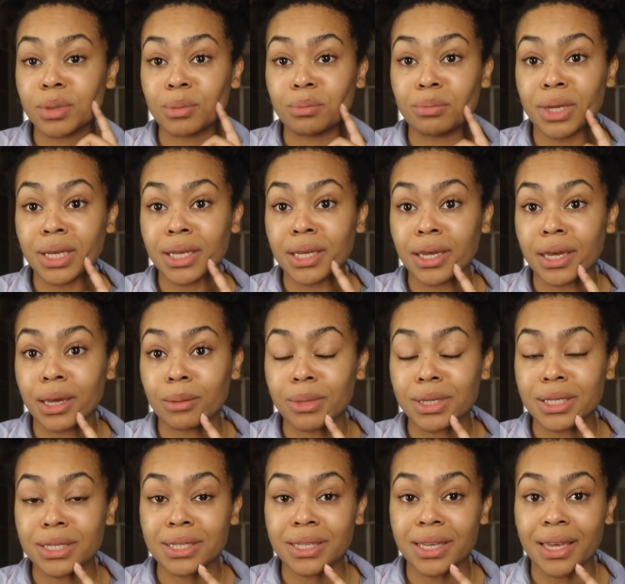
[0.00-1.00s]
been picking at
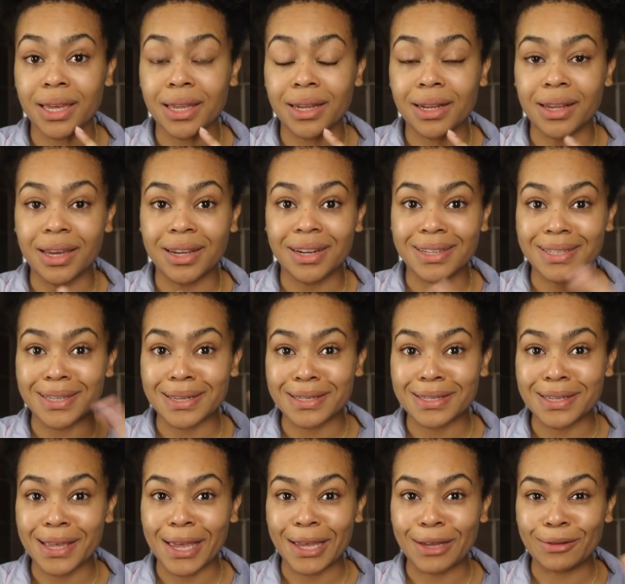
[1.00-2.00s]
my skin, and as I
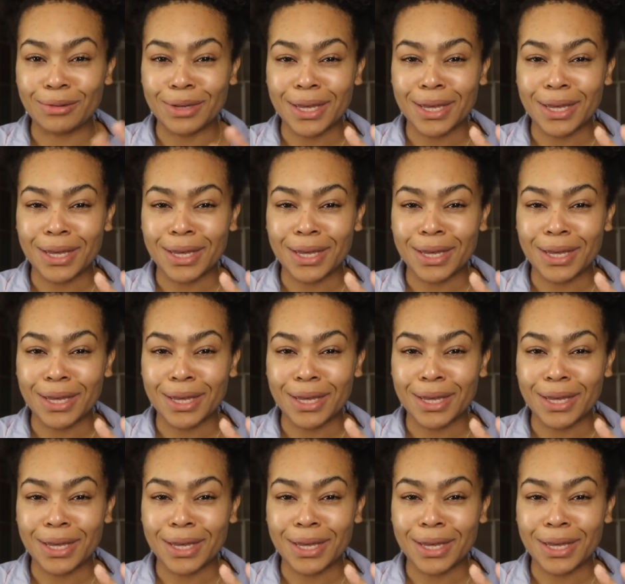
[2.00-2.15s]
say,